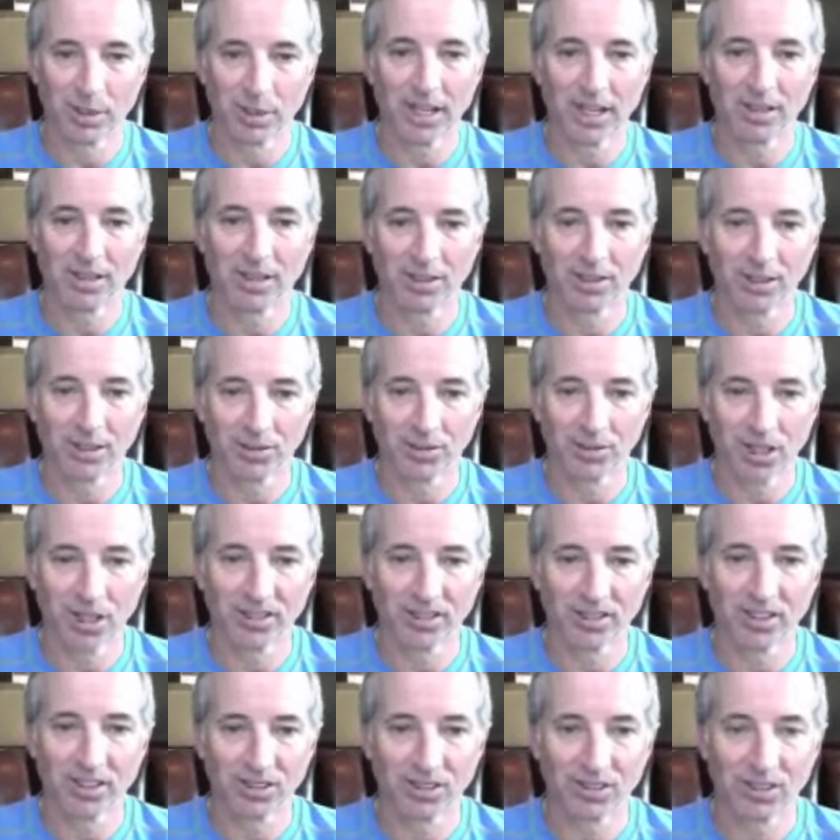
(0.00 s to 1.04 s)
banner of
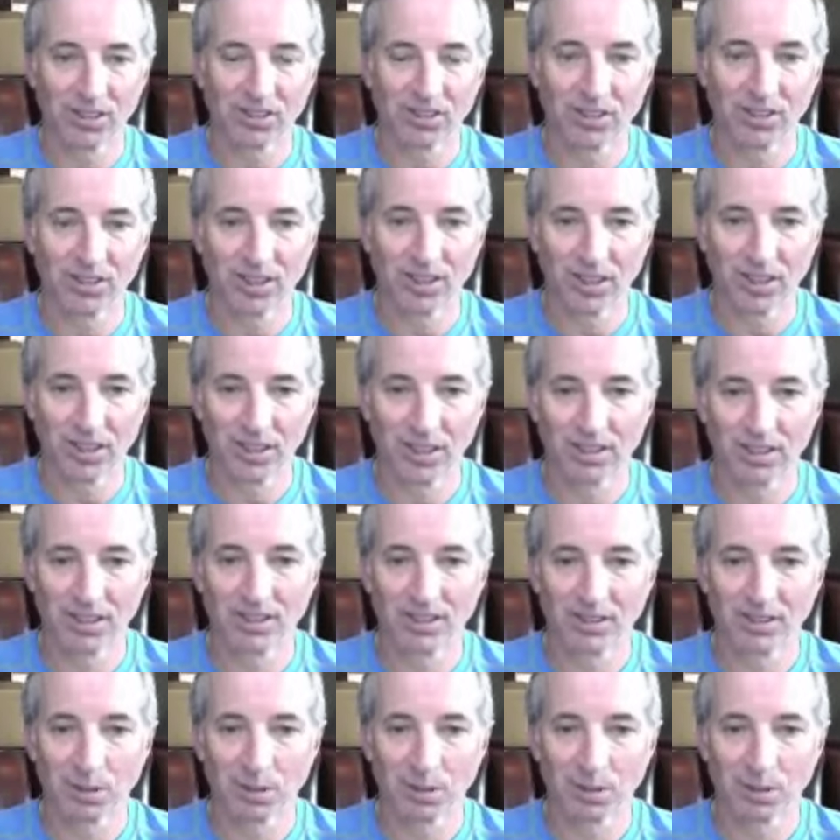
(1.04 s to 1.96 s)
authenticity